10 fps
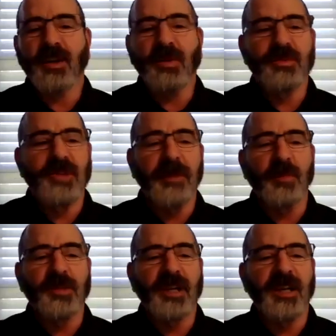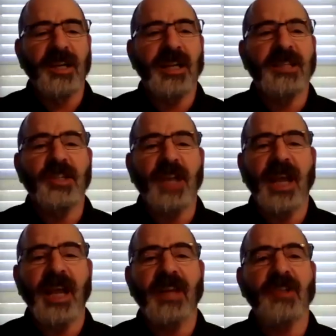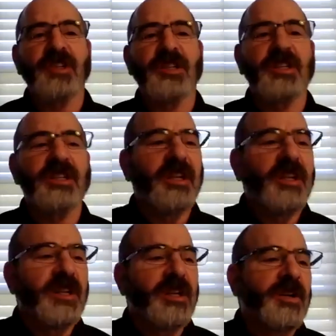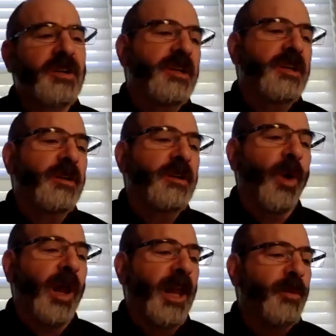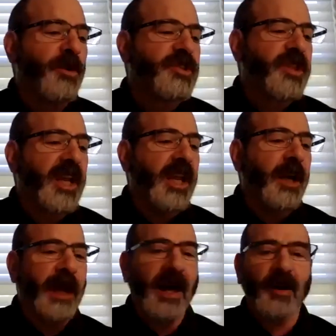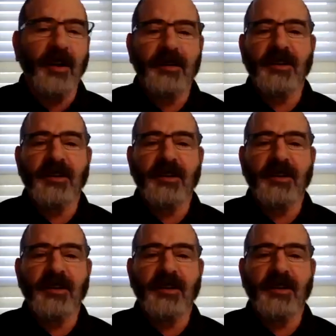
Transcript: something was going to need to change. And while I was thinking about